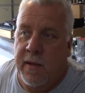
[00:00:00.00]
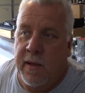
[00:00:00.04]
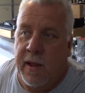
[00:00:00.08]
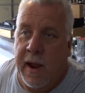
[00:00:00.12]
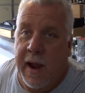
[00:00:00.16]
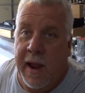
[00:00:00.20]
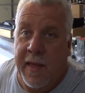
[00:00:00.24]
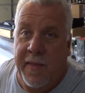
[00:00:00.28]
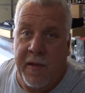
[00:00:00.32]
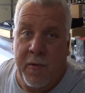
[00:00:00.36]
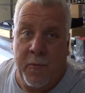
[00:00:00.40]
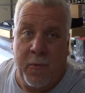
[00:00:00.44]

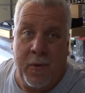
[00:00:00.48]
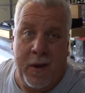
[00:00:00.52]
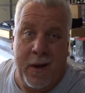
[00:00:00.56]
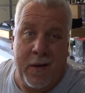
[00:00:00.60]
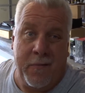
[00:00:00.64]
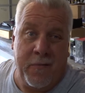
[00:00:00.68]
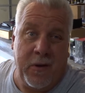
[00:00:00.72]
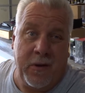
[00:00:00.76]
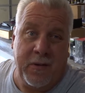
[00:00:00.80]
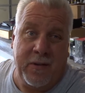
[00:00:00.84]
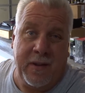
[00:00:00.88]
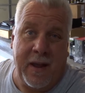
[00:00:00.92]
and then
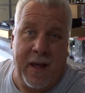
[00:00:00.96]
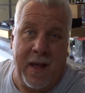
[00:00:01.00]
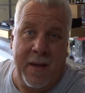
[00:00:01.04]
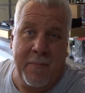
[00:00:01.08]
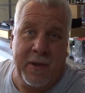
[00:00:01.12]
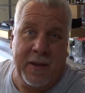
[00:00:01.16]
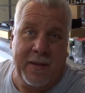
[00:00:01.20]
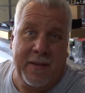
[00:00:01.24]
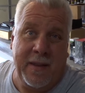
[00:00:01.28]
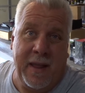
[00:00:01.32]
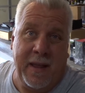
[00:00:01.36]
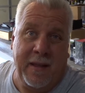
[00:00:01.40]
whatever time
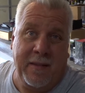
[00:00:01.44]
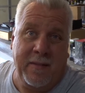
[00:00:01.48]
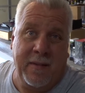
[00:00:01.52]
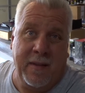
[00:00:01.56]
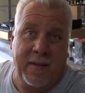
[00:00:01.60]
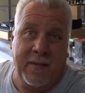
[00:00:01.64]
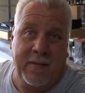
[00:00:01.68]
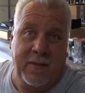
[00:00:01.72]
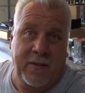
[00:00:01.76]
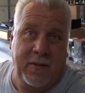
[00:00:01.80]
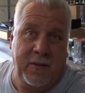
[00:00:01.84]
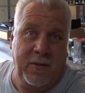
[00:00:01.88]
it takes
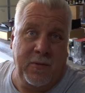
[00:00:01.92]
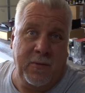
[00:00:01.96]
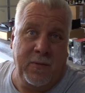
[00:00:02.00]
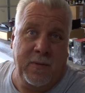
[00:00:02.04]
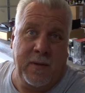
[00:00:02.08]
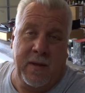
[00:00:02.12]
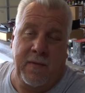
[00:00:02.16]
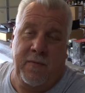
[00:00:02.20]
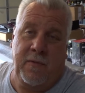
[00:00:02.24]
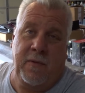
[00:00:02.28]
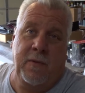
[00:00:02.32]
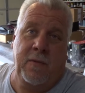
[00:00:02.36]
us to
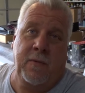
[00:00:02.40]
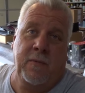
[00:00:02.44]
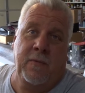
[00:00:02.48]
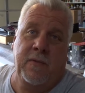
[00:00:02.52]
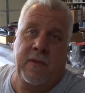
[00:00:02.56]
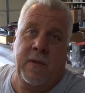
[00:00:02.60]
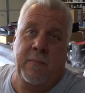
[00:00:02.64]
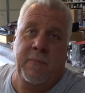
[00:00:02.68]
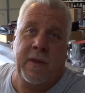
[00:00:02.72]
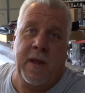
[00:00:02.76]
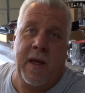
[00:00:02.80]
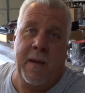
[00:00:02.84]
give you
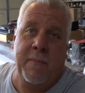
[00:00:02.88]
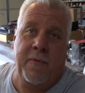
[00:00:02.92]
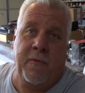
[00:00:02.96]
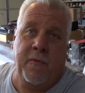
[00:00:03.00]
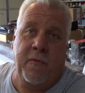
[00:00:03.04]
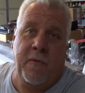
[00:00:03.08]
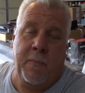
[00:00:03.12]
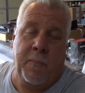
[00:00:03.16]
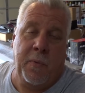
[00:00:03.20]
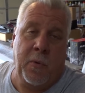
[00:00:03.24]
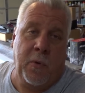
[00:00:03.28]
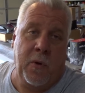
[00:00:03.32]
some type of
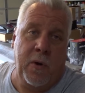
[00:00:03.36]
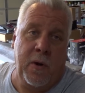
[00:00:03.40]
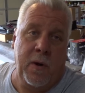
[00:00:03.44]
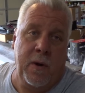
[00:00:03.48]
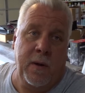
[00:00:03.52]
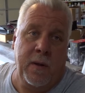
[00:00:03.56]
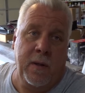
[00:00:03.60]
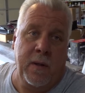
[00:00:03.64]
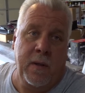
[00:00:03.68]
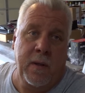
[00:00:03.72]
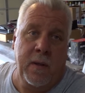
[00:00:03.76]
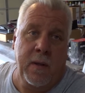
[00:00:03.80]

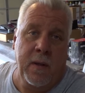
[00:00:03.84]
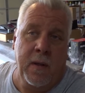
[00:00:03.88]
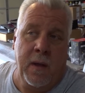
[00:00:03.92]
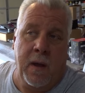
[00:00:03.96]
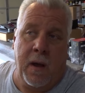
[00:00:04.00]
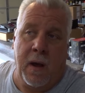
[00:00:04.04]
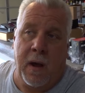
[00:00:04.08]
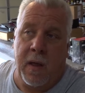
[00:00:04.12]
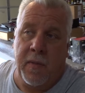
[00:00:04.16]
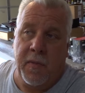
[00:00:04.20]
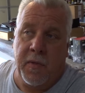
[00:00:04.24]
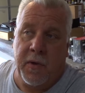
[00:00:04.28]
report
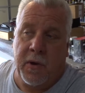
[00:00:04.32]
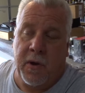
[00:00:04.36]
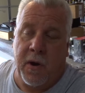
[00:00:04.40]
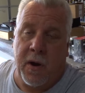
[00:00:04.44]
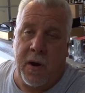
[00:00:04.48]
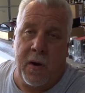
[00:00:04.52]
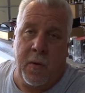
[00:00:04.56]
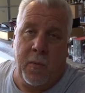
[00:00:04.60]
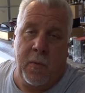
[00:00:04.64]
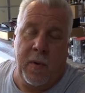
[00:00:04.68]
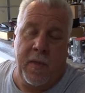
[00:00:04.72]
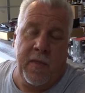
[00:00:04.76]
on the
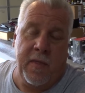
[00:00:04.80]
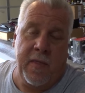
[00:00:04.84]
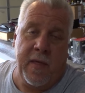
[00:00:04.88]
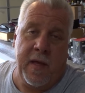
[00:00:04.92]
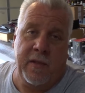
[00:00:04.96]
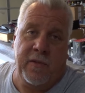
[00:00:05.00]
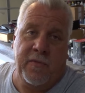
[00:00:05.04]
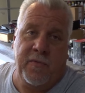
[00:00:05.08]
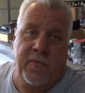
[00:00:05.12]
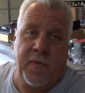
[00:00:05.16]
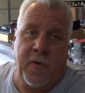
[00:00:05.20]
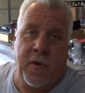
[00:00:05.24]
car, whether
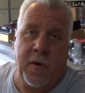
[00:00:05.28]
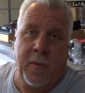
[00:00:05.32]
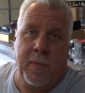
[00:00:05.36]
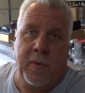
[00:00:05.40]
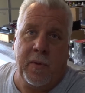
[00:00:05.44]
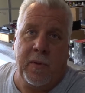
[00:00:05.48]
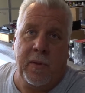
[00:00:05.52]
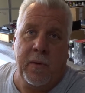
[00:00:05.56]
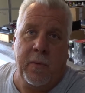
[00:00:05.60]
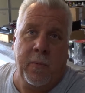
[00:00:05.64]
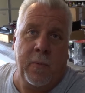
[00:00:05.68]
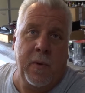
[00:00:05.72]
that's verbal
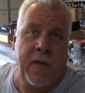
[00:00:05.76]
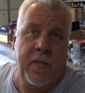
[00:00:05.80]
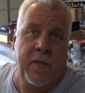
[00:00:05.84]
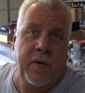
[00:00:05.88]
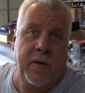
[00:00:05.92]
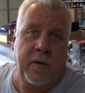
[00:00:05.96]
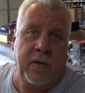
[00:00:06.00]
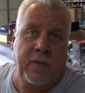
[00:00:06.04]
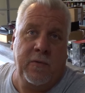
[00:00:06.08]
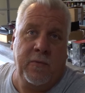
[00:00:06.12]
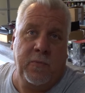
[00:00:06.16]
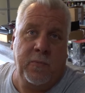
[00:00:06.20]
or
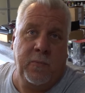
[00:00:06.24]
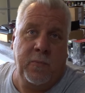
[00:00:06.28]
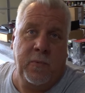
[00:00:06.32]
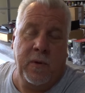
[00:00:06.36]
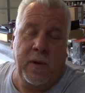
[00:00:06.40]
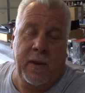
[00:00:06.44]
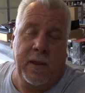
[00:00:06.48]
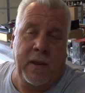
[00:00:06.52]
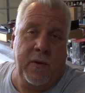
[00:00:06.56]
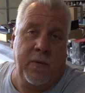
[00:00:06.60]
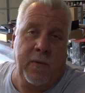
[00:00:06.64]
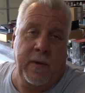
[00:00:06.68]
whether it's,
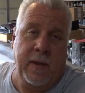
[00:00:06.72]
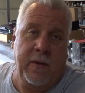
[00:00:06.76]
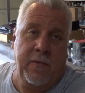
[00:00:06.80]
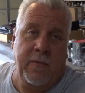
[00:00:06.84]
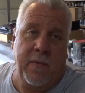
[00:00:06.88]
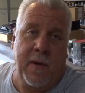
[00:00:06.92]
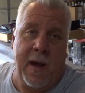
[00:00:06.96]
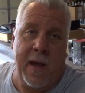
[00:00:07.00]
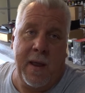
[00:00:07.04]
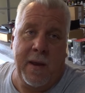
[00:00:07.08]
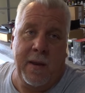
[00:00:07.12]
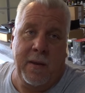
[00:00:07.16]
you know, in
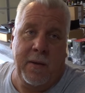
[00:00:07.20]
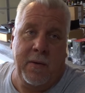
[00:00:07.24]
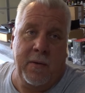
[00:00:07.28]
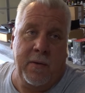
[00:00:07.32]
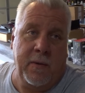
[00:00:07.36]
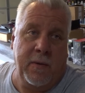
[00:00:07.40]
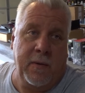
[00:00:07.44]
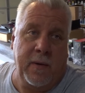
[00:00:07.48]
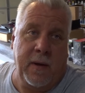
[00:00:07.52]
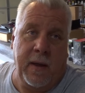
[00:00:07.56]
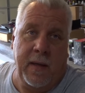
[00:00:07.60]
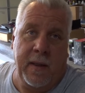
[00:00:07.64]
writing
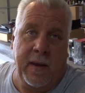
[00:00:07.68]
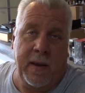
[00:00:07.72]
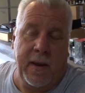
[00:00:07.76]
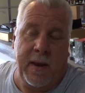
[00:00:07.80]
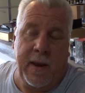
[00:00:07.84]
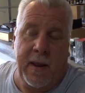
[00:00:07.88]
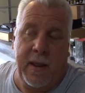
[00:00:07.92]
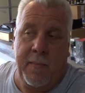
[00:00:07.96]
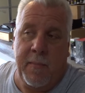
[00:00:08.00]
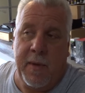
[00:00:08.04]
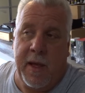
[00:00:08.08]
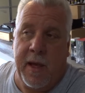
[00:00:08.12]
or in an
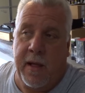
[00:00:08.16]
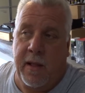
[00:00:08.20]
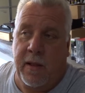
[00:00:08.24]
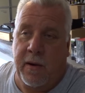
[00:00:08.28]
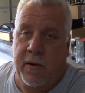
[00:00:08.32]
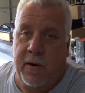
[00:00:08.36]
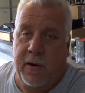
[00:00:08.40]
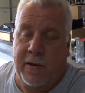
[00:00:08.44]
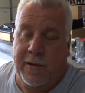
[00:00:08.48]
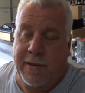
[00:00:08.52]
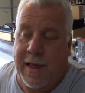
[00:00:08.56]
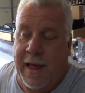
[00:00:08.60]
email
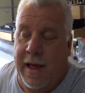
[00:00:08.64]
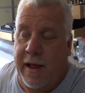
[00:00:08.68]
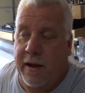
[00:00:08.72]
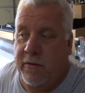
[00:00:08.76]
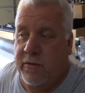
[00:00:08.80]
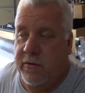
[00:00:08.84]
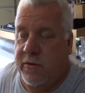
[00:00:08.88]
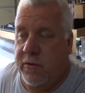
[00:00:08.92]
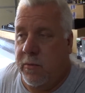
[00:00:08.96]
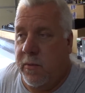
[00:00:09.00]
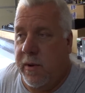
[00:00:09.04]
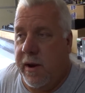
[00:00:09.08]
or a
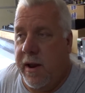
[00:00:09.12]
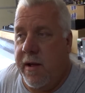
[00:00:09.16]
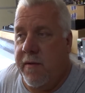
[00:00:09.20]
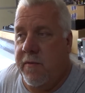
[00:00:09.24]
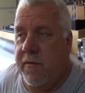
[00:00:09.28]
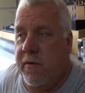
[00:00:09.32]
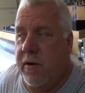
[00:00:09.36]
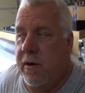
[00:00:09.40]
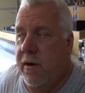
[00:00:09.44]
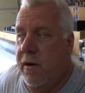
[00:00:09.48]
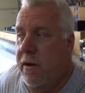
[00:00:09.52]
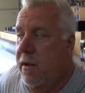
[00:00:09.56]
text or
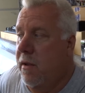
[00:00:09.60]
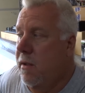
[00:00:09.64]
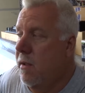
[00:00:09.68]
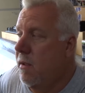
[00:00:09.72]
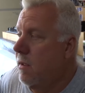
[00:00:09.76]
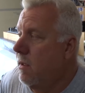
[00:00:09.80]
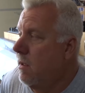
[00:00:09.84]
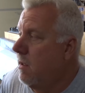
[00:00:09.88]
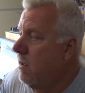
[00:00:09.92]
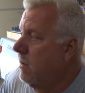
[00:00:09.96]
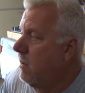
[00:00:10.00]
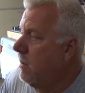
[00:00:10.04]
whatever.
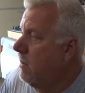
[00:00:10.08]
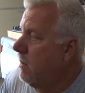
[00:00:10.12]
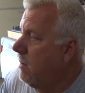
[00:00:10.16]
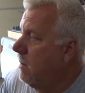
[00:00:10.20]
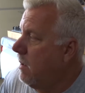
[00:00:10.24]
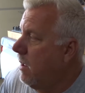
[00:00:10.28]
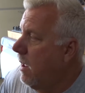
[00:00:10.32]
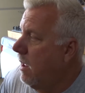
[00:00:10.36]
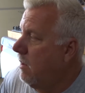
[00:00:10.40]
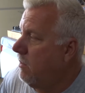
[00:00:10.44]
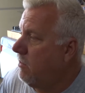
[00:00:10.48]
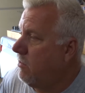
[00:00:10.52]

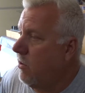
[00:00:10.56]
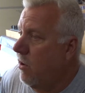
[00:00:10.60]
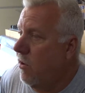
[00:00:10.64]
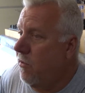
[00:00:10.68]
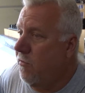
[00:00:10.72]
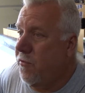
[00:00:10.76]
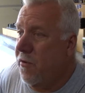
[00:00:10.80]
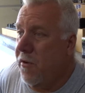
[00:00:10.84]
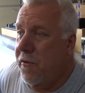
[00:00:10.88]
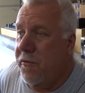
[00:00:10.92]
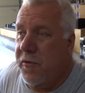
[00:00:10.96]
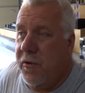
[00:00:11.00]
And so
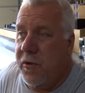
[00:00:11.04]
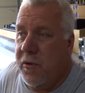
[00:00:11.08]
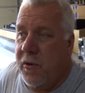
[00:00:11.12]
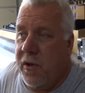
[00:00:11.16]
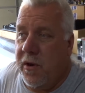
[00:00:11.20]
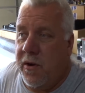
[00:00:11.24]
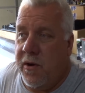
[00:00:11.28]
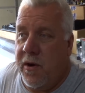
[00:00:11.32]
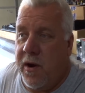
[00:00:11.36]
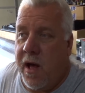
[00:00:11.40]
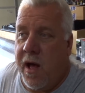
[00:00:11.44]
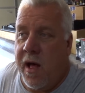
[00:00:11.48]
for a few
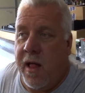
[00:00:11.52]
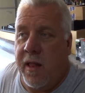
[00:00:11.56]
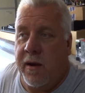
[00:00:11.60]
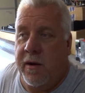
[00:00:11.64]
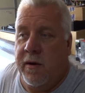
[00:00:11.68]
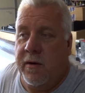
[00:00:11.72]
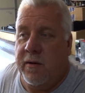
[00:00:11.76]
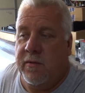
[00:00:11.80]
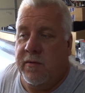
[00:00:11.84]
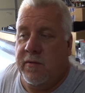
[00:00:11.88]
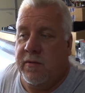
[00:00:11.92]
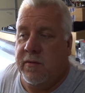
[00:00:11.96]

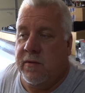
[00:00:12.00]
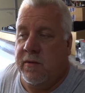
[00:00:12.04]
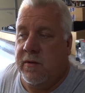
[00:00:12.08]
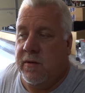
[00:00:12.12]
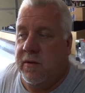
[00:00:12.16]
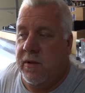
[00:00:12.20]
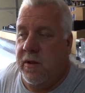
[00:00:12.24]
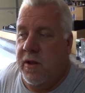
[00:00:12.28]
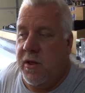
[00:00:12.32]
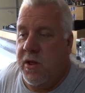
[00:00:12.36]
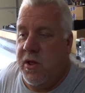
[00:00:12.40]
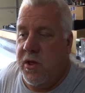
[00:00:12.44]
$100s,
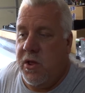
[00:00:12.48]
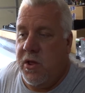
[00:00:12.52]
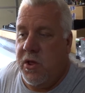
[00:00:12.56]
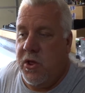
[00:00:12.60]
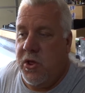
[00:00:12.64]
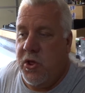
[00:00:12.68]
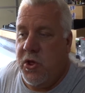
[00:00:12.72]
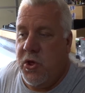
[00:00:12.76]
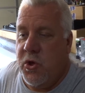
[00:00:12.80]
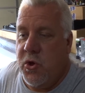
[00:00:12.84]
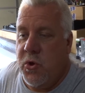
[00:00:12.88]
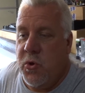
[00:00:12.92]

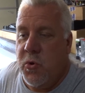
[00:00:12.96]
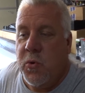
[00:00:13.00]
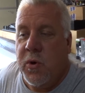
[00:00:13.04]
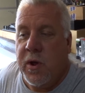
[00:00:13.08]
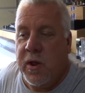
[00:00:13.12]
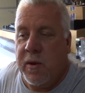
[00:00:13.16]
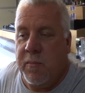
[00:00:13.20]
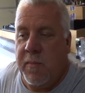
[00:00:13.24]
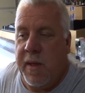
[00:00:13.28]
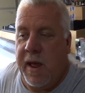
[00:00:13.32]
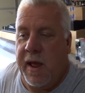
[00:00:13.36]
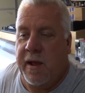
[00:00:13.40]
you
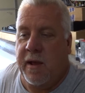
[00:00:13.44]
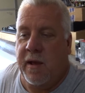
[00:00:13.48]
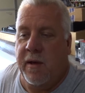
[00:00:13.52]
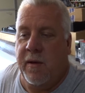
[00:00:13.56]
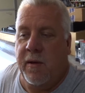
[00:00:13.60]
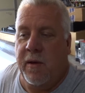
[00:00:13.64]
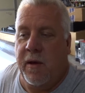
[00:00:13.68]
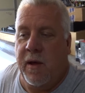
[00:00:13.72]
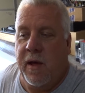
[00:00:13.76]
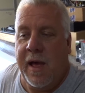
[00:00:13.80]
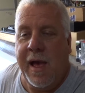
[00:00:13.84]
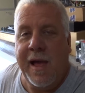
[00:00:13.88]
can make
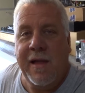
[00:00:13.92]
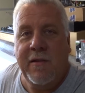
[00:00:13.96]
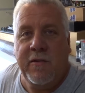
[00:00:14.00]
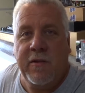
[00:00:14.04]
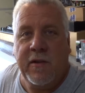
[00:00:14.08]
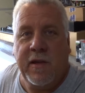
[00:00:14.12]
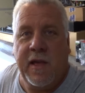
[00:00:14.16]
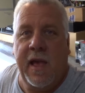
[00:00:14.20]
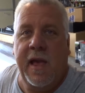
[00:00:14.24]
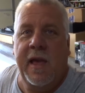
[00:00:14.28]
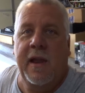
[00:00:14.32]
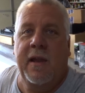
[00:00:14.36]
a
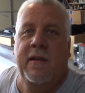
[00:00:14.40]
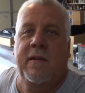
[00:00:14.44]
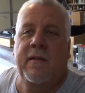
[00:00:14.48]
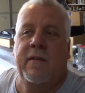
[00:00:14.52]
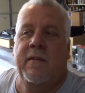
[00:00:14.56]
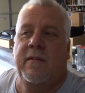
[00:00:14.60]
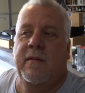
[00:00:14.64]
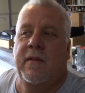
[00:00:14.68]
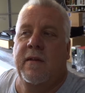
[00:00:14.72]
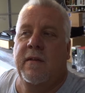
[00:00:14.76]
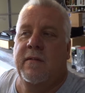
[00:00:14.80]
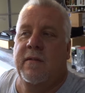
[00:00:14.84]
educated
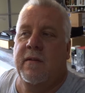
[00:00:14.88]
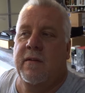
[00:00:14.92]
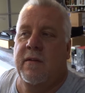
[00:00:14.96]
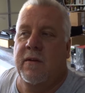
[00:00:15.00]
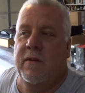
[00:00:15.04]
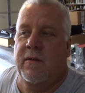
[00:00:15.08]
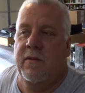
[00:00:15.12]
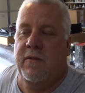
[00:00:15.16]
decision